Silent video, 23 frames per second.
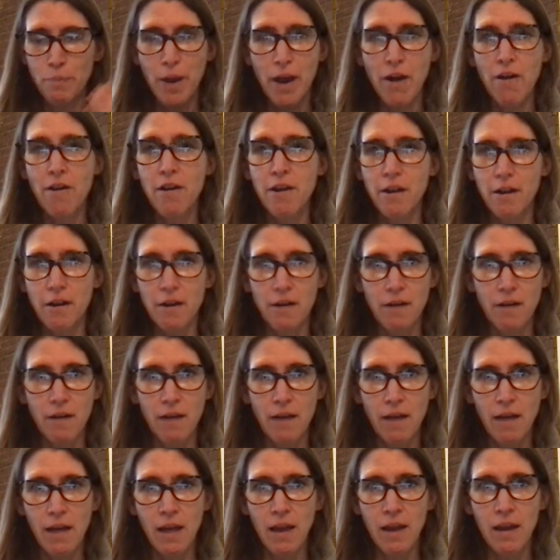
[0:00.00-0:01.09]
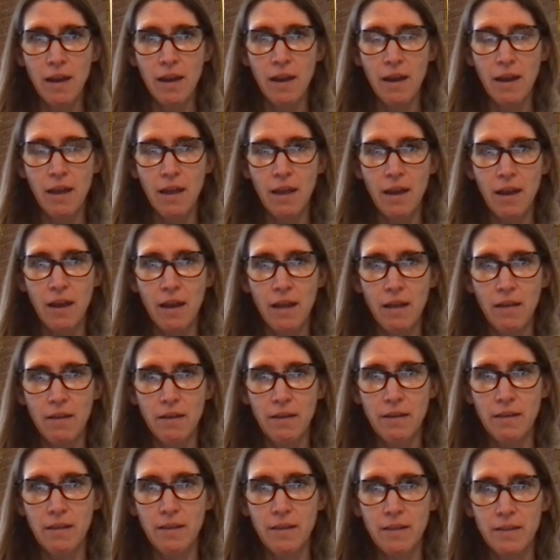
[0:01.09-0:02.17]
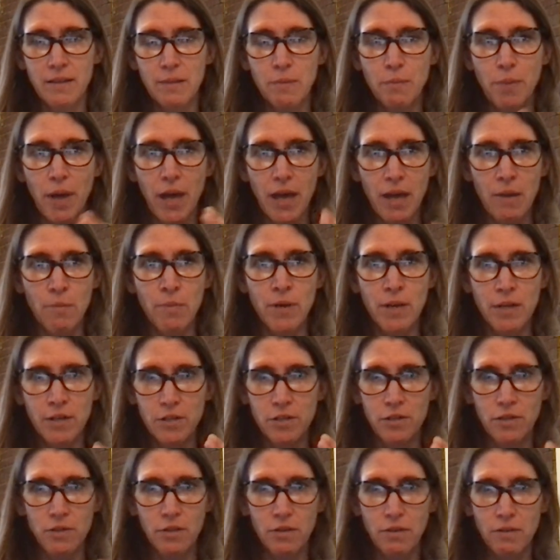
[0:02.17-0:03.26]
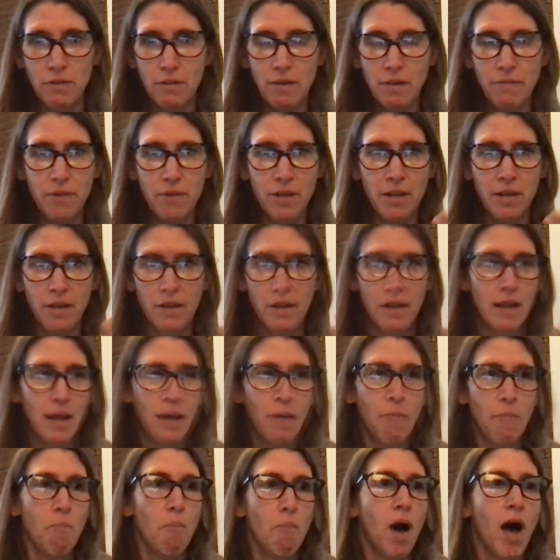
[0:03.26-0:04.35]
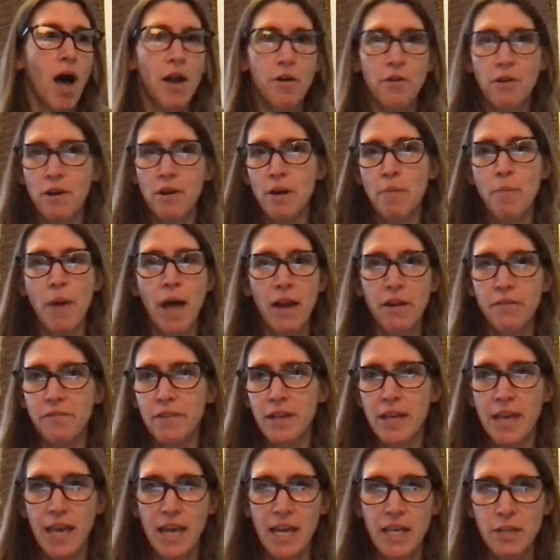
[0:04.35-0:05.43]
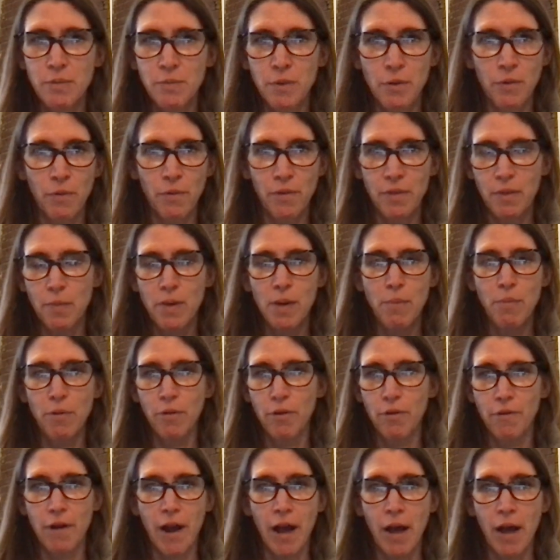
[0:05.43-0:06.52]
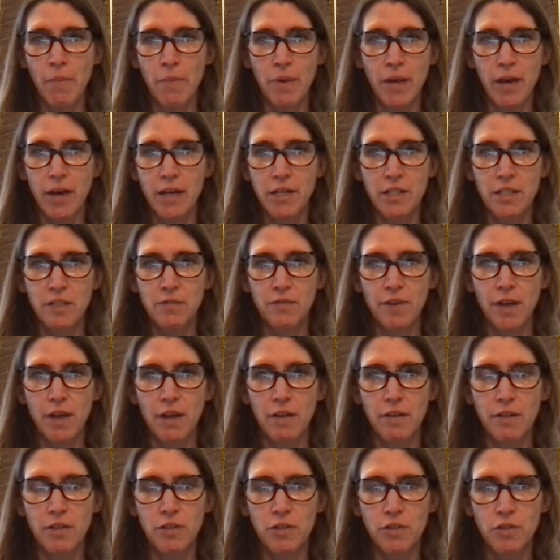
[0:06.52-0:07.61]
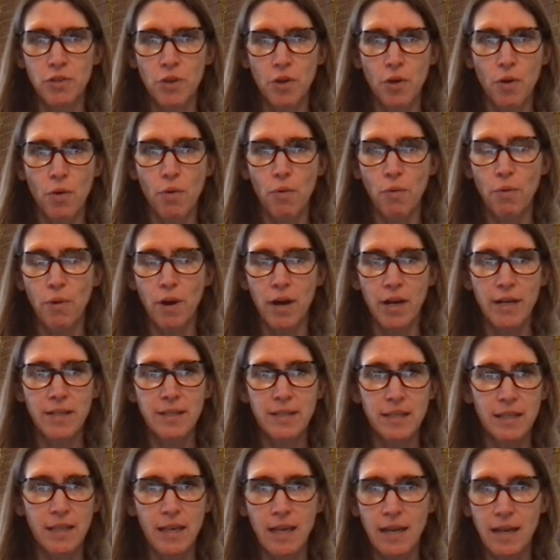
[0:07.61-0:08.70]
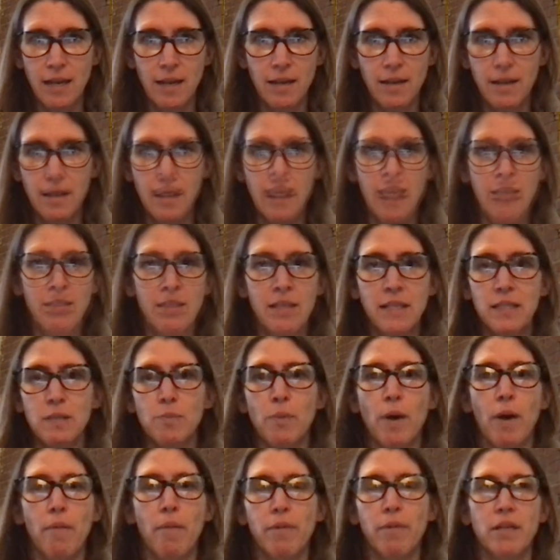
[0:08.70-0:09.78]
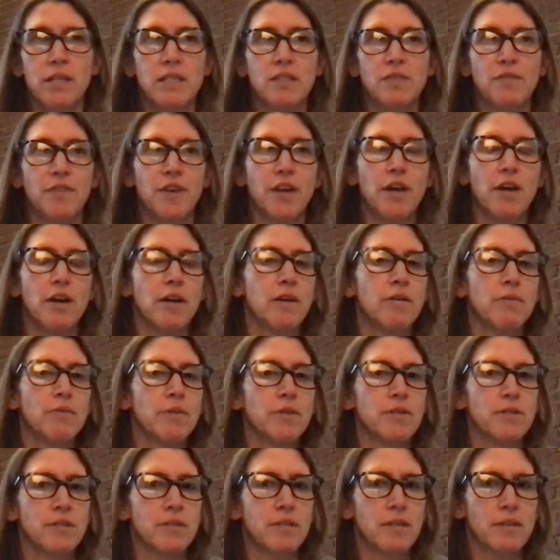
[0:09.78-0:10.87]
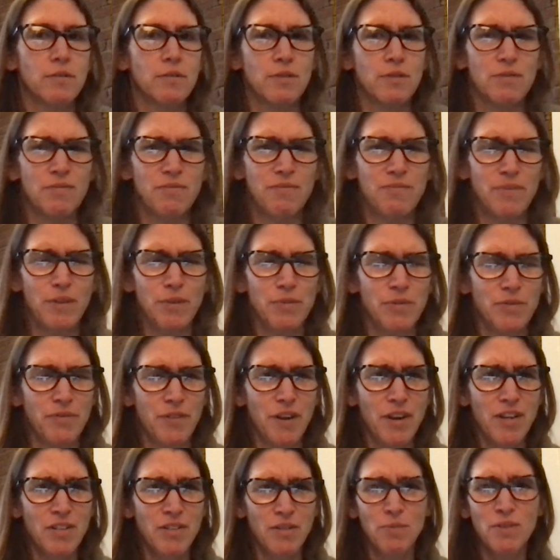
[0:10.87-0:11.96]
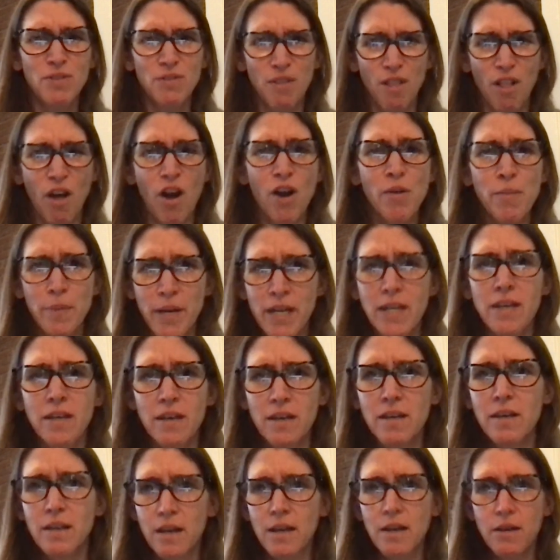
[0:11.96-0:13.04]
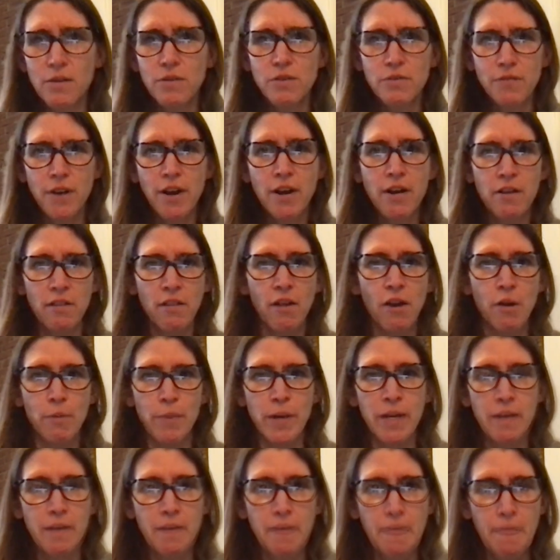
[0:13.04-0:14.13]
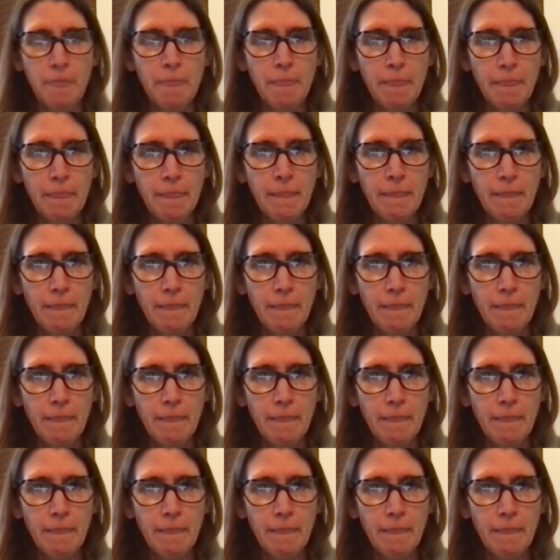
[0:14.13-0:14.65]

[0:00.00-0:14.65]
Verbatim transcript: barrier and right. and that this impediment to even a moderate amount of engagement with the people around me. I just felt so isolated in this public sphere. It was it was it was very it was alarming. It was very yeah. alarming but